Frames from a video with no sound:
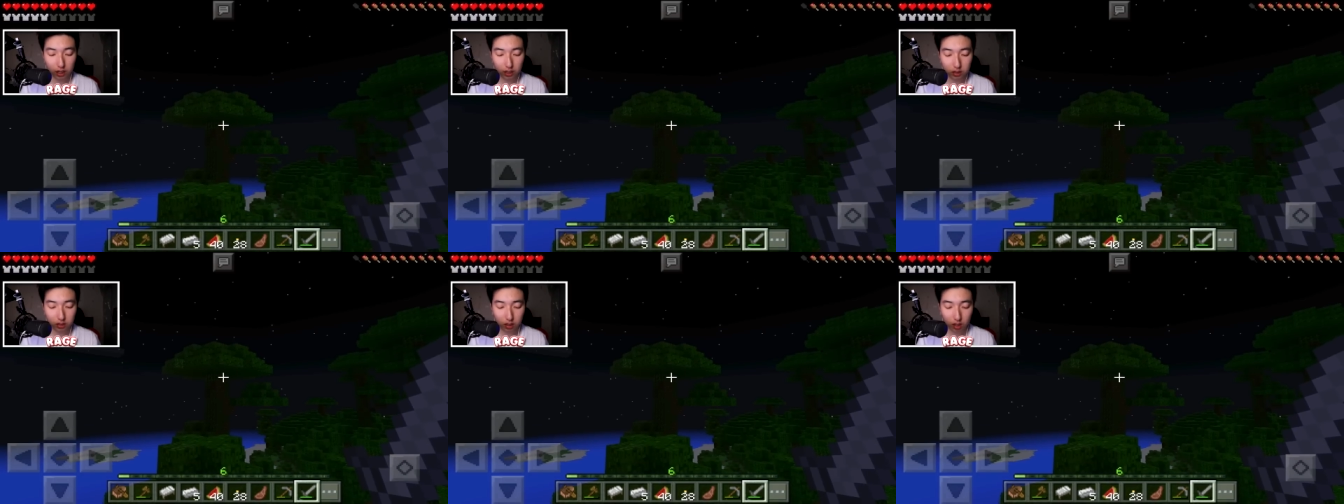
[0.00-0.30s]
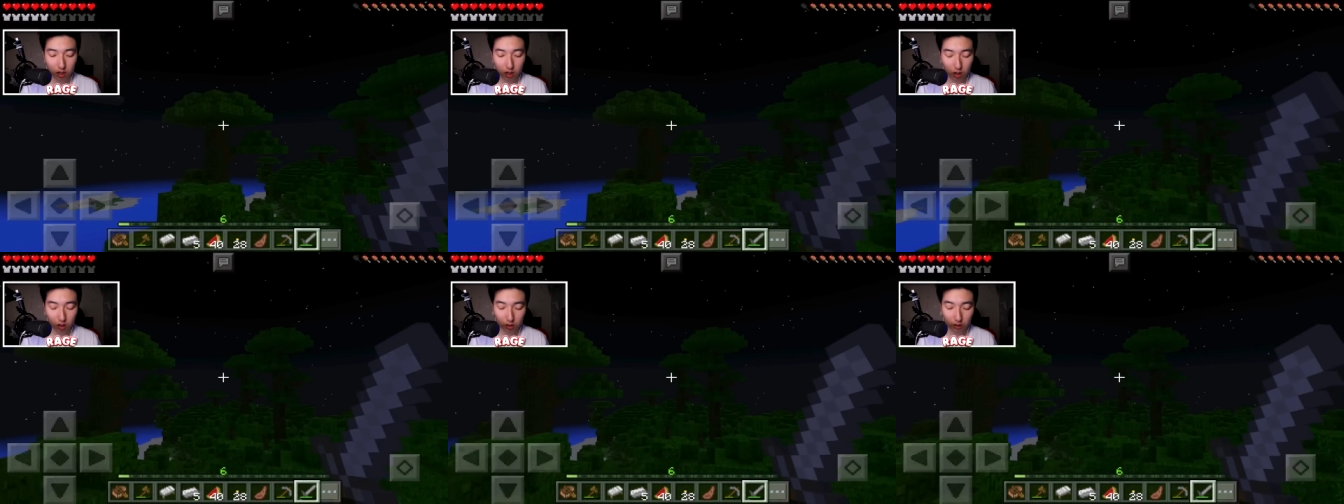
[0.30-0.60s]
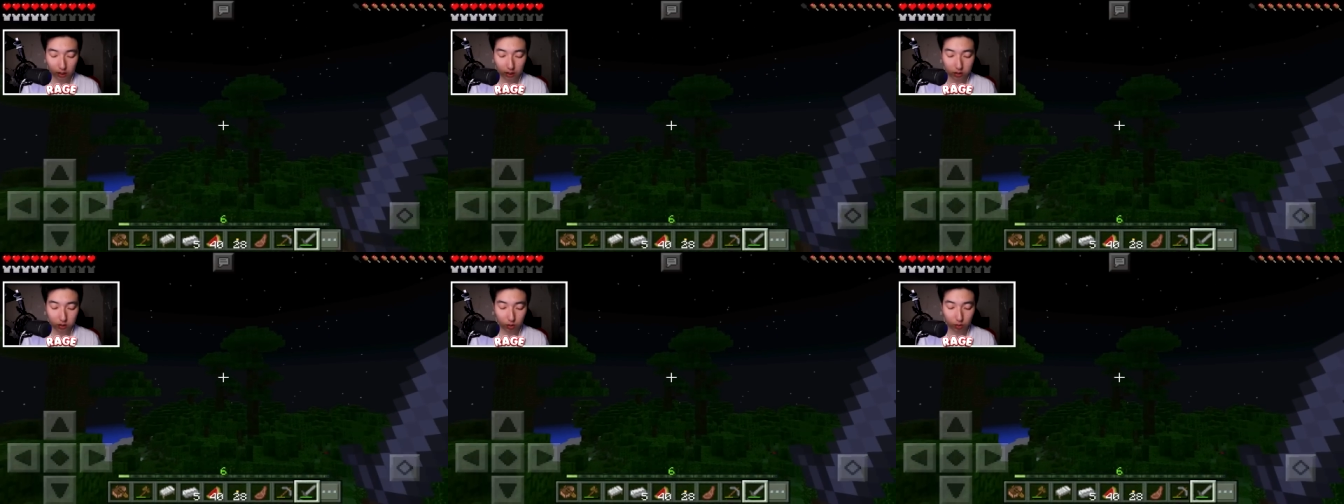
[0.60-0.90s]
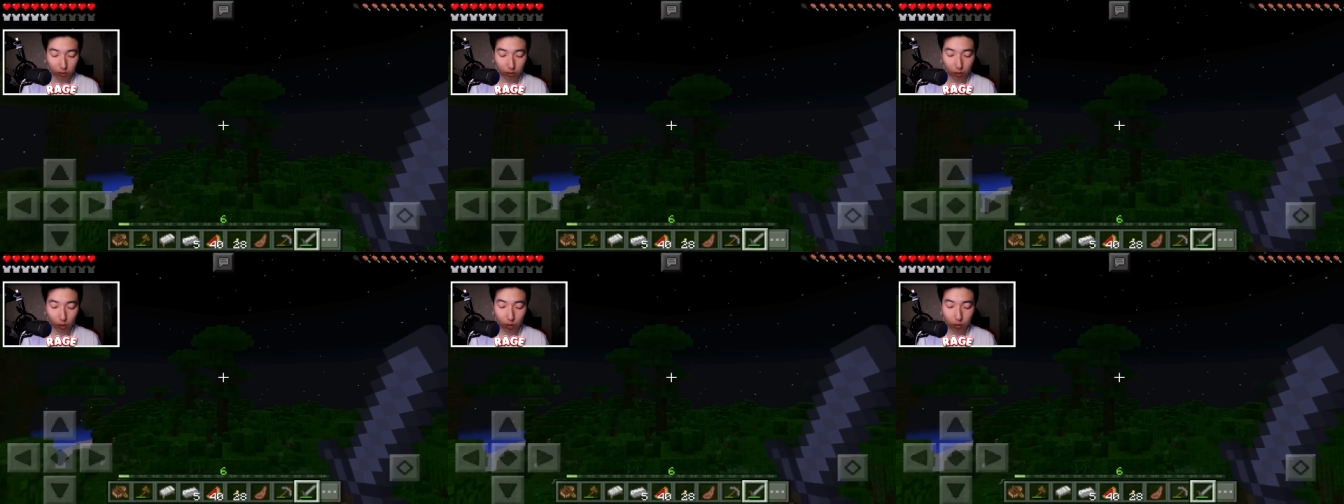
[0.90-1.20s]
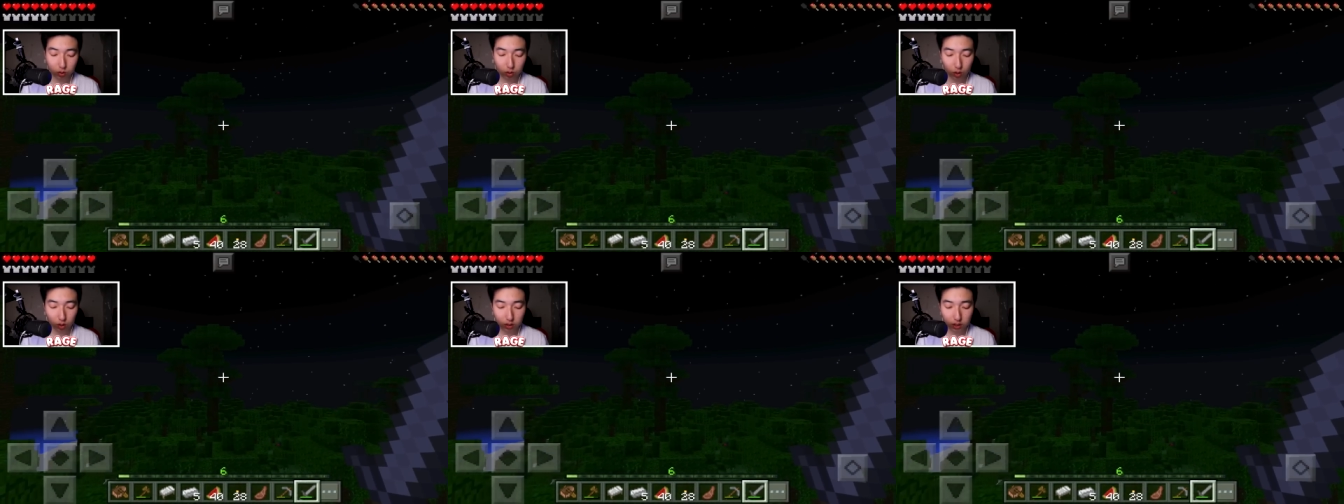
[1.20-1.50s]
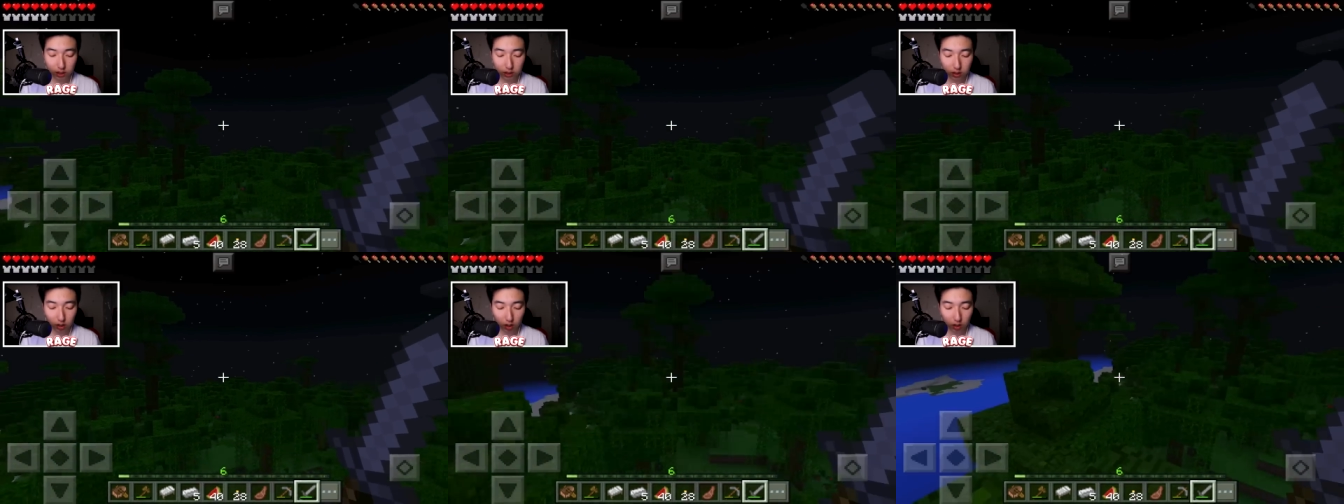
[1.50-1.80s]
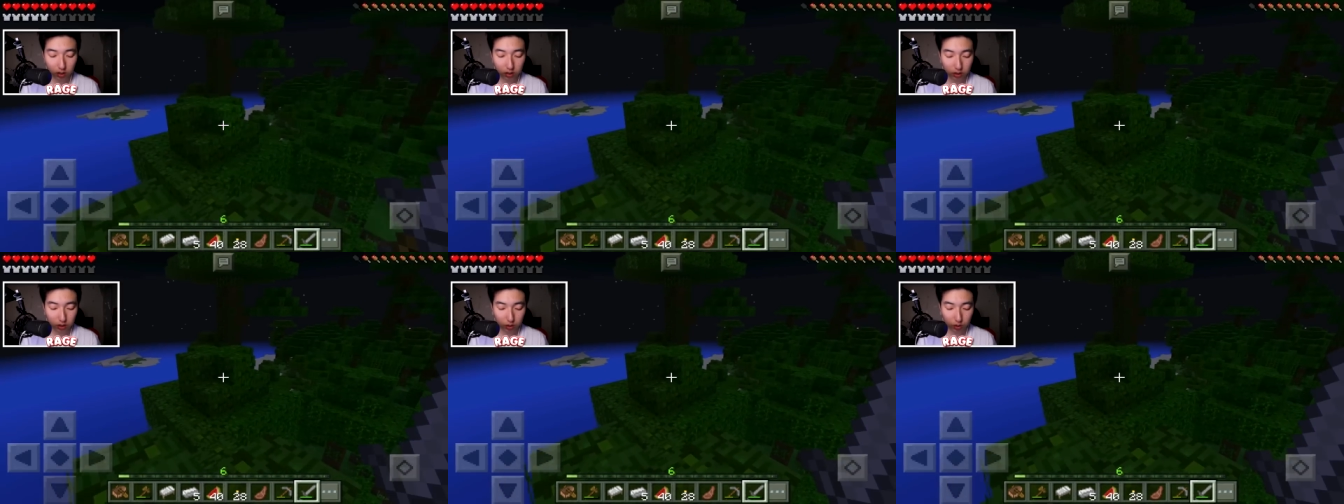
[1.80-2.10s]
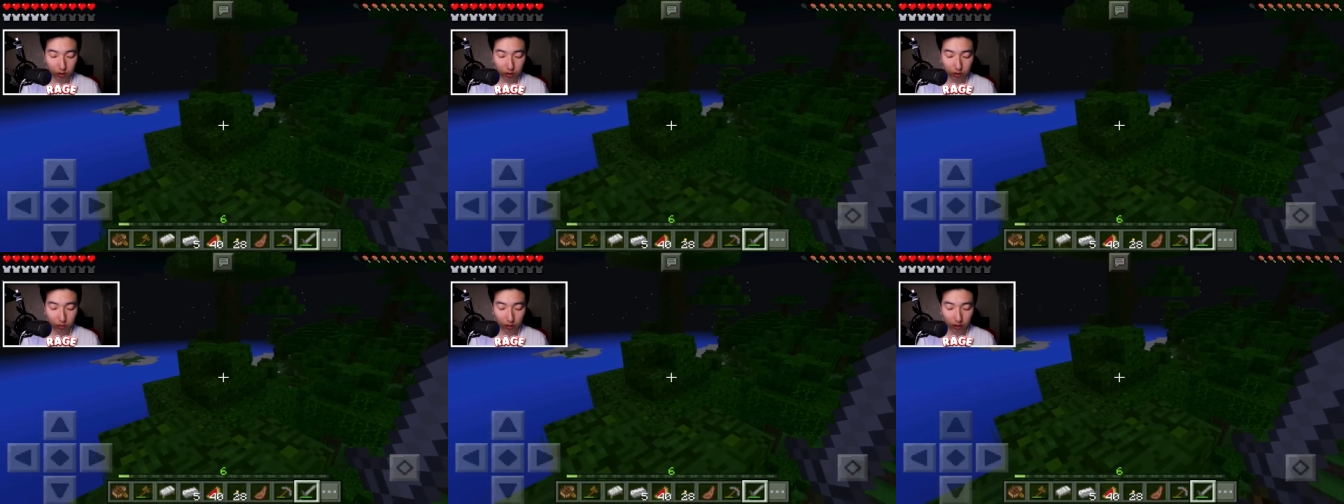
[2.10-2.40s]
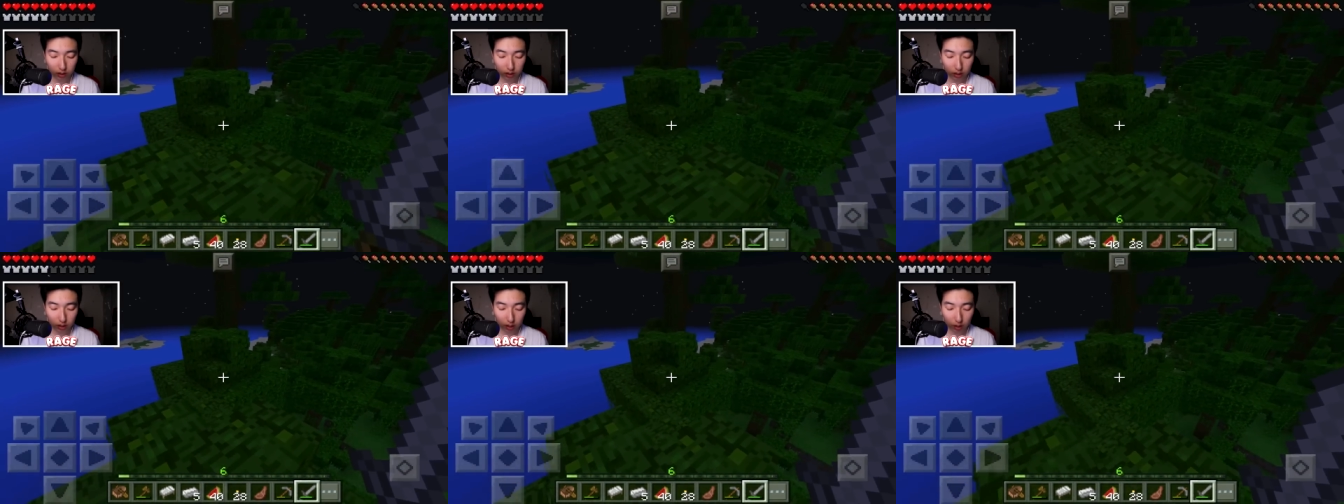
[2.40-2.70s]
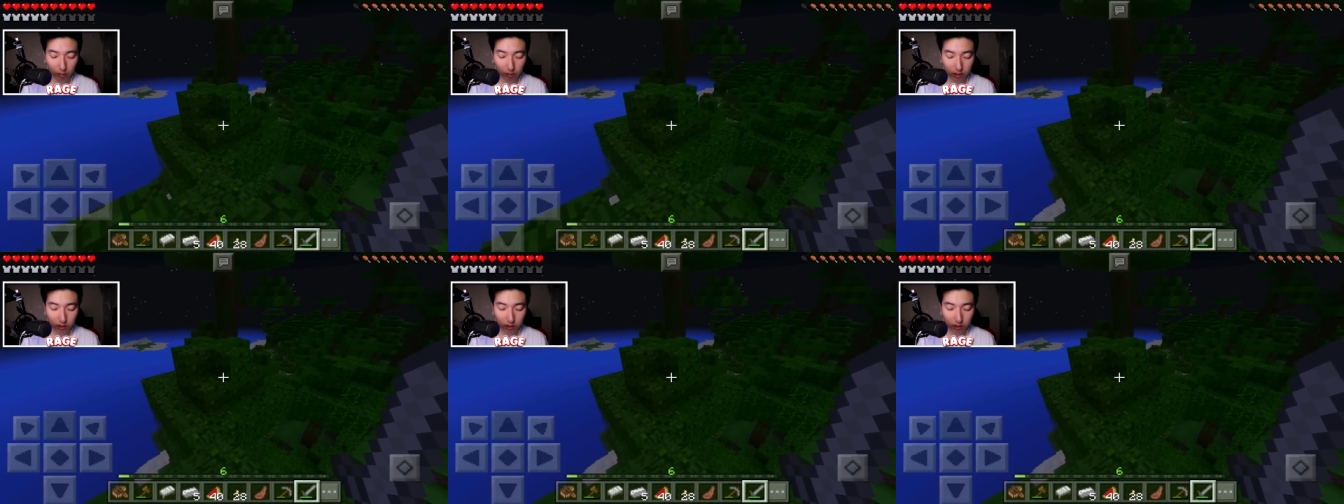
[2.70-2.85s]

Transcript: guys. Okay, so those are the tallest trees right there.